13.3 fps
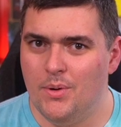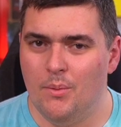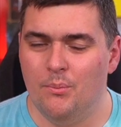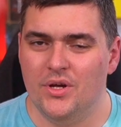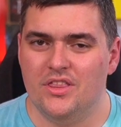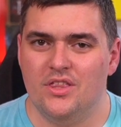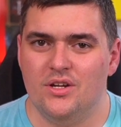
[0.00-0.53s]

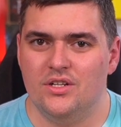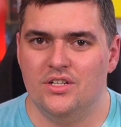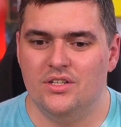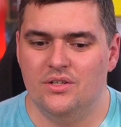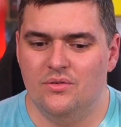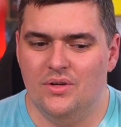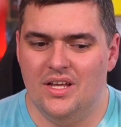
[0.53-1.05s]
but
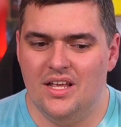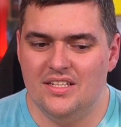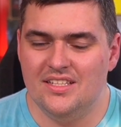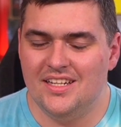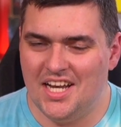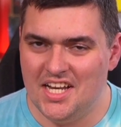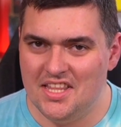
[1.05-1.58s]
there
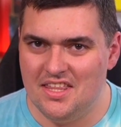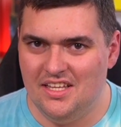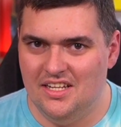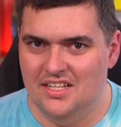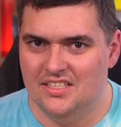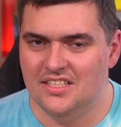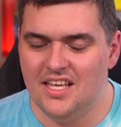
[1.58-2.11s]
isn't anything in
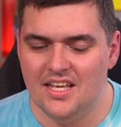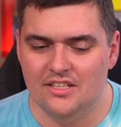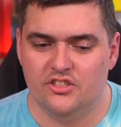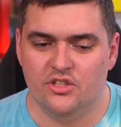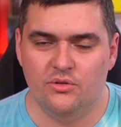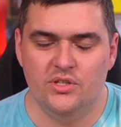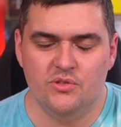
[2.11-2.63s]
his kit,
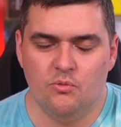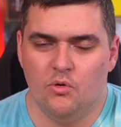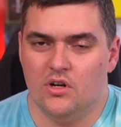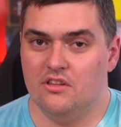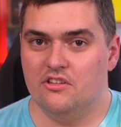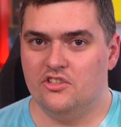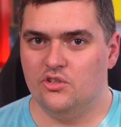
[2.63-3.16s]
so he's one of
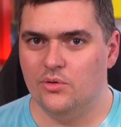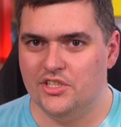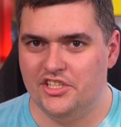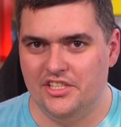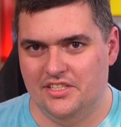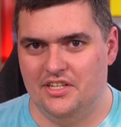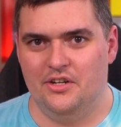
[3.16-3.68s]
the
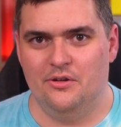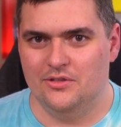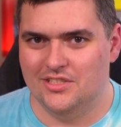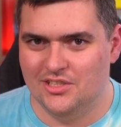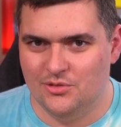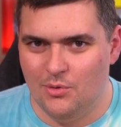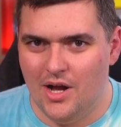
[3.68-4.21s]
squishiest heroes
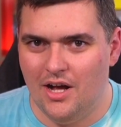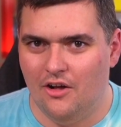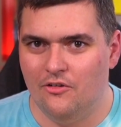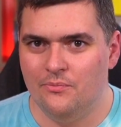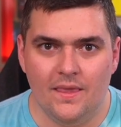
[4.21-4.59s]
as well.